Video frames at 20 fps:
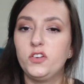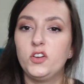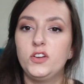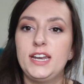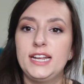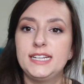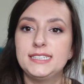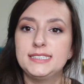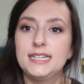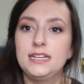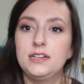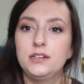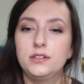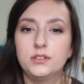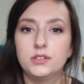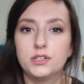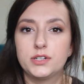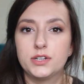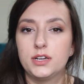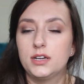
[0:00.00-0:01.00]
I've got an Estee
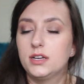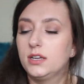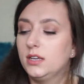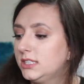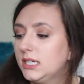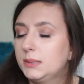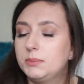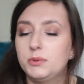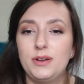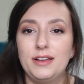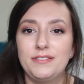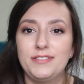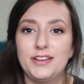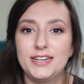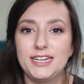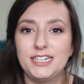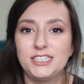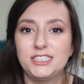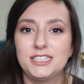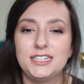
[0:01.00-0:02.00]
Lauder Double Wear
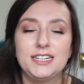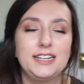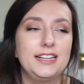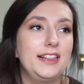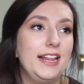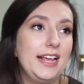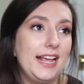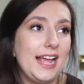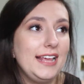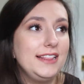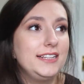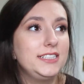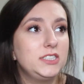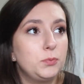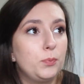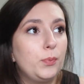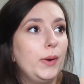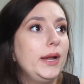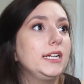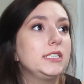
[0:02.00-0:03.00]
foundation. Again, this
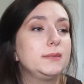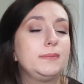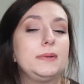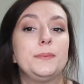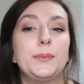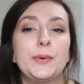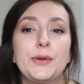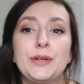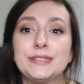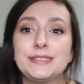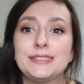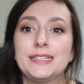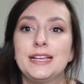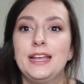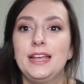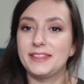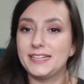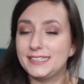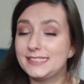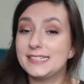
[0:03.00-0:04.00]
breaks me because
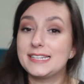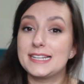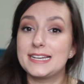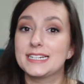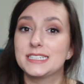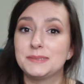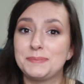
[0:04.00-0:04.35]
this is an